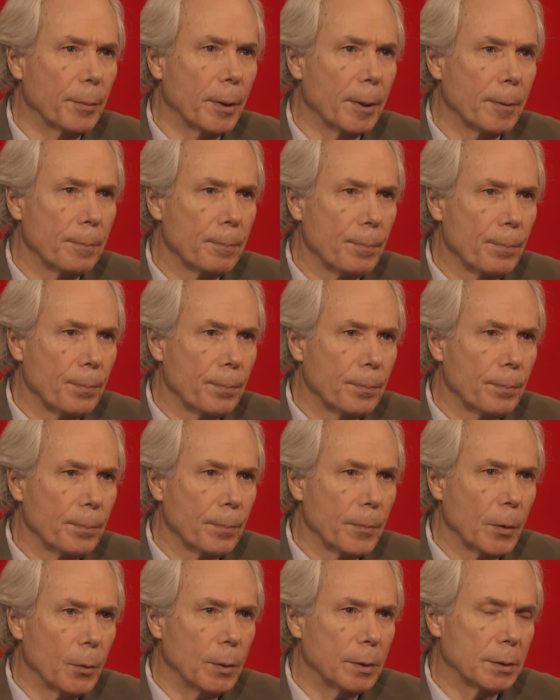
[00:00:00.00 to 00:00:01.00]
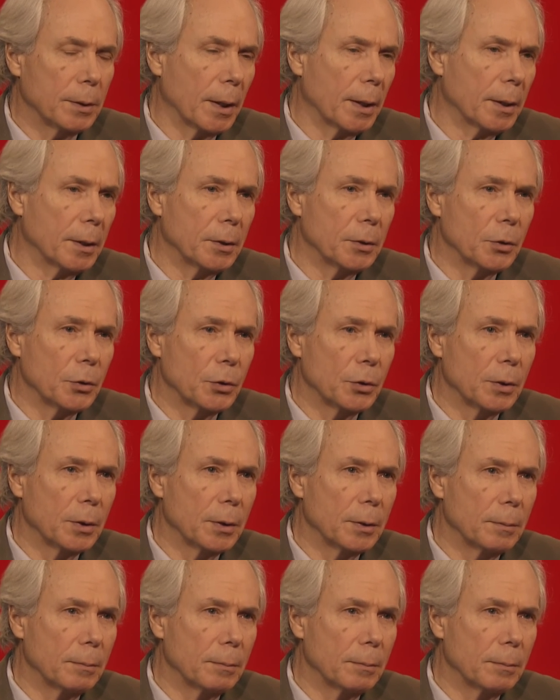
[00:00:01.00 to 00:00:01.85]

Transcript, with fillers: me, which I understood.